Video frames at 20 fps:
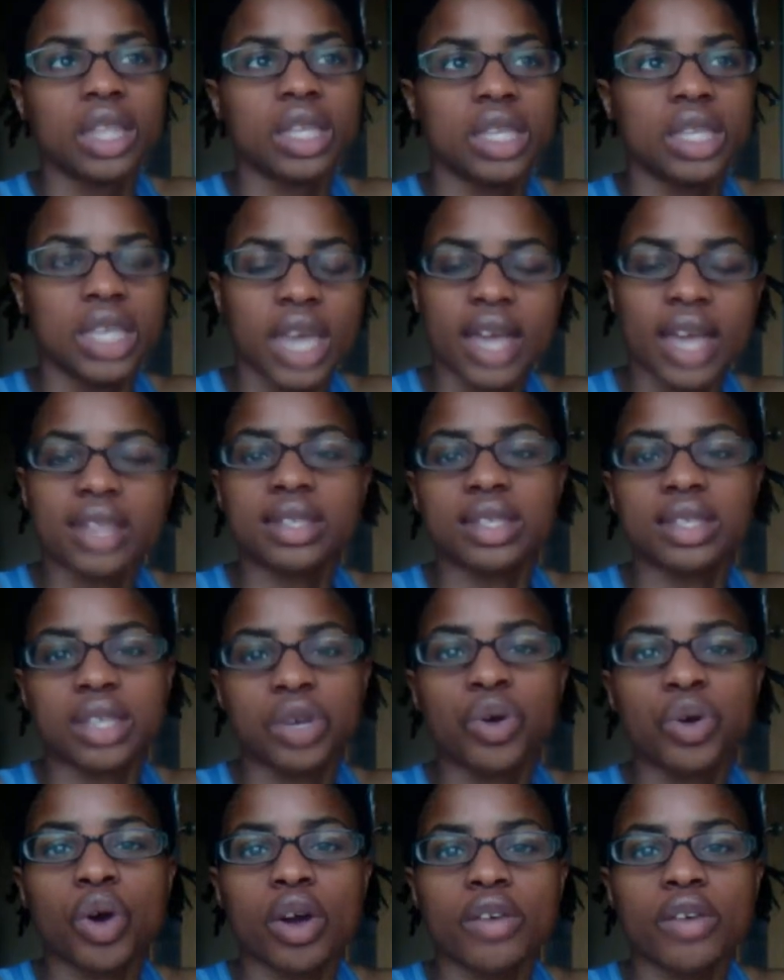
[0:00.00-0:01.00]
Yes,
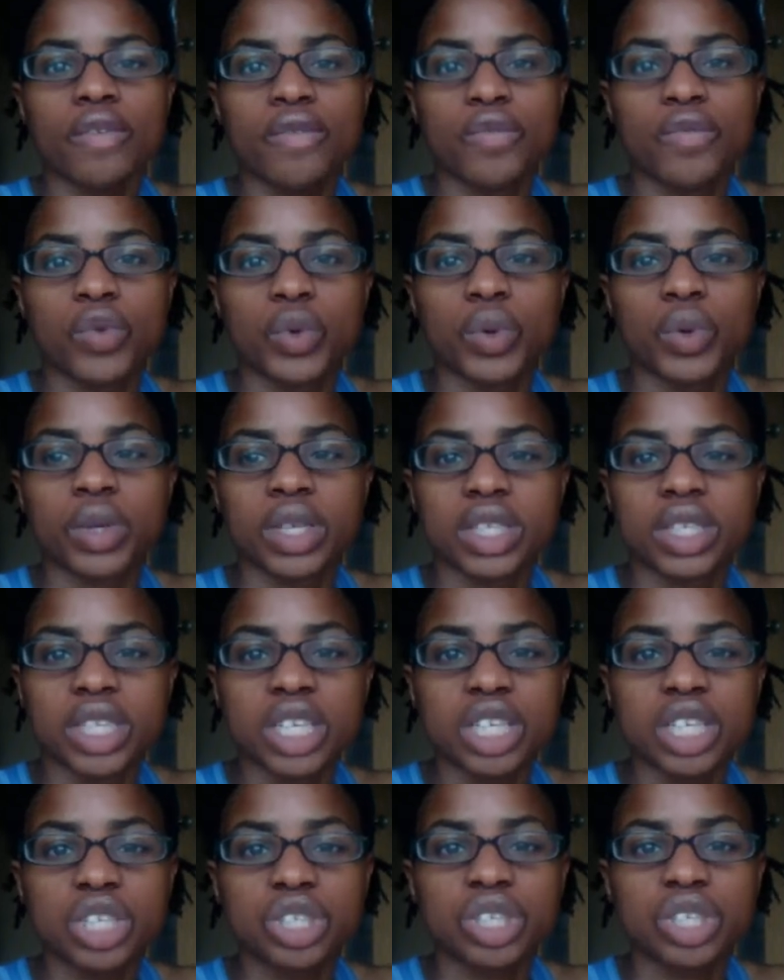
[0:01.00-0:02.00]
there are food
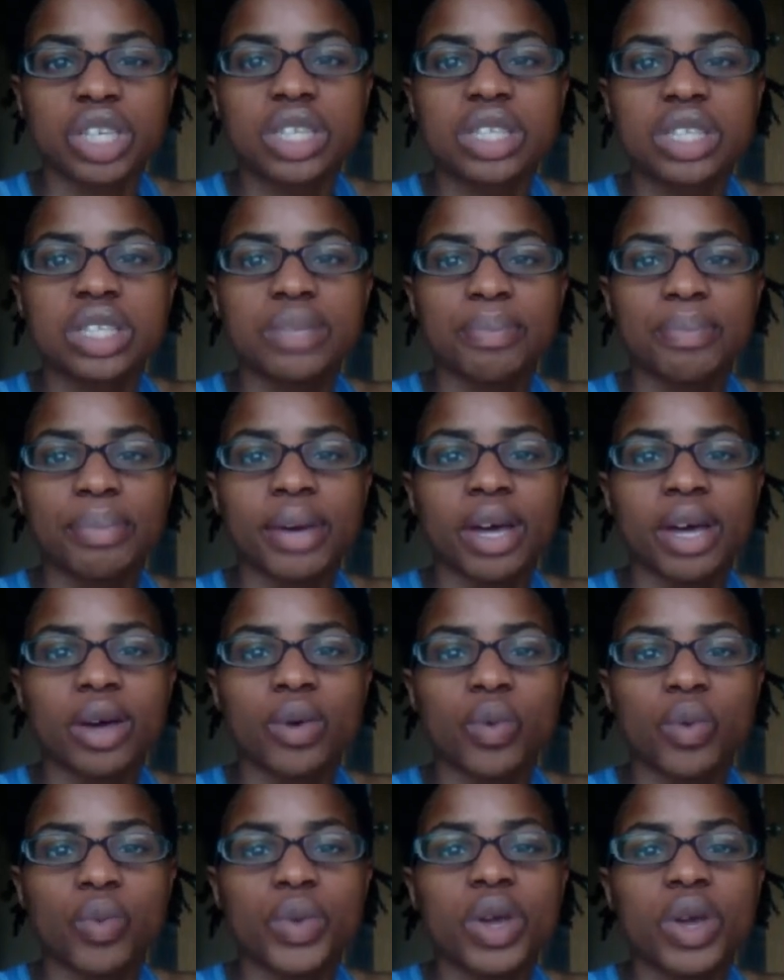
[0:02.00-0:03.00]
addictions, but
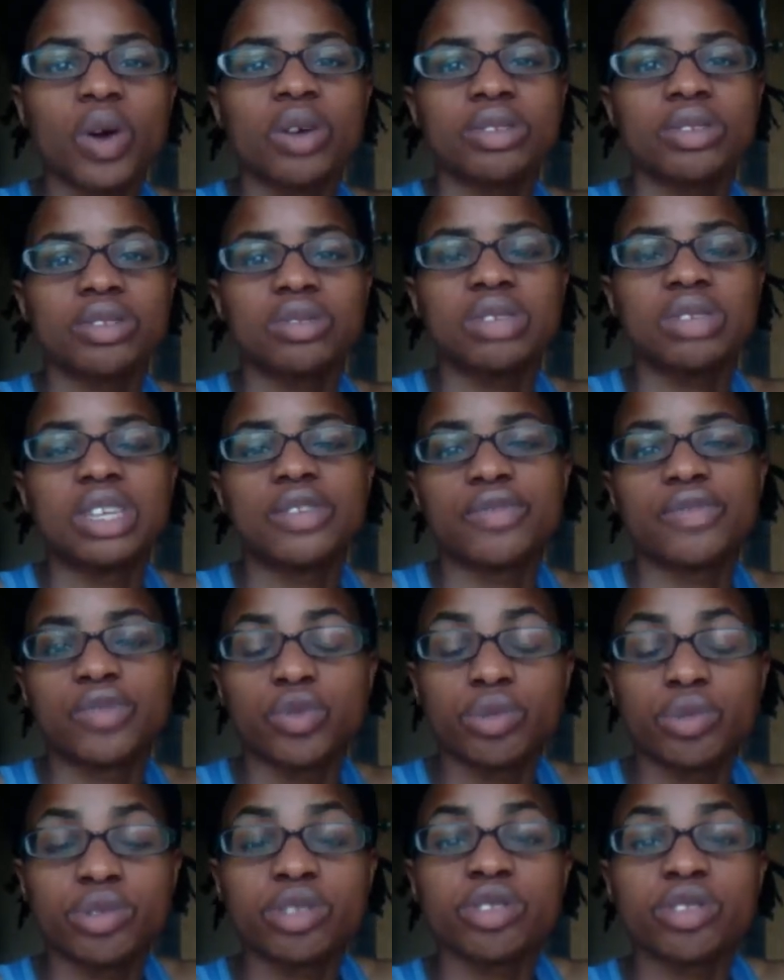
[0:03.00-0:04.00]
we also need
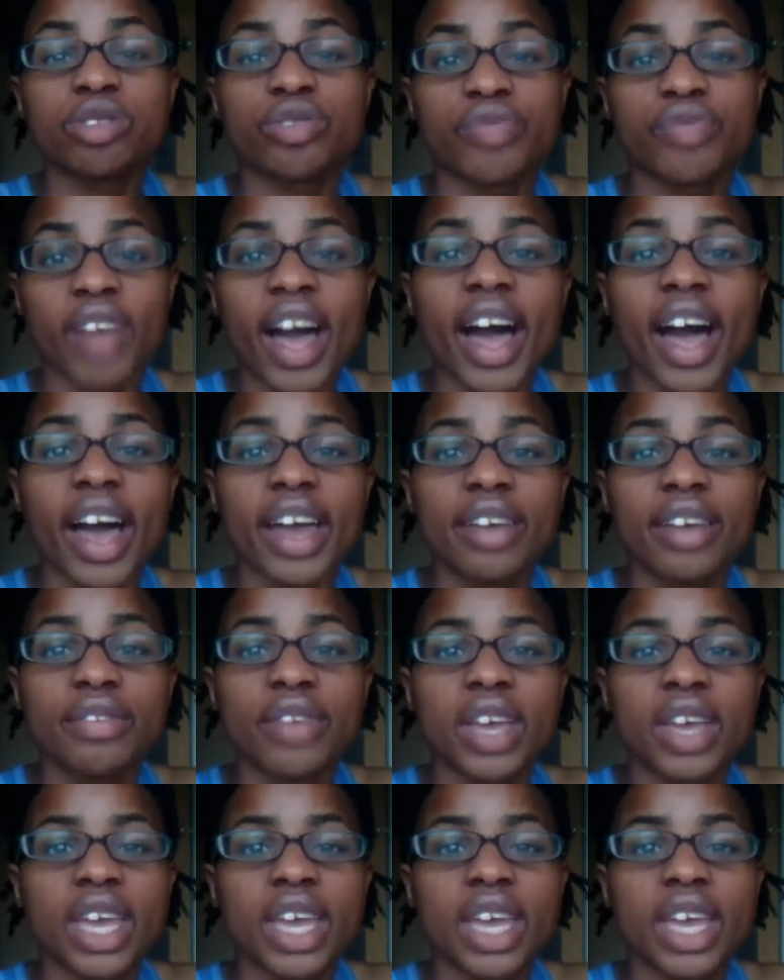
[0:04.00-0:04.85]
food to survive.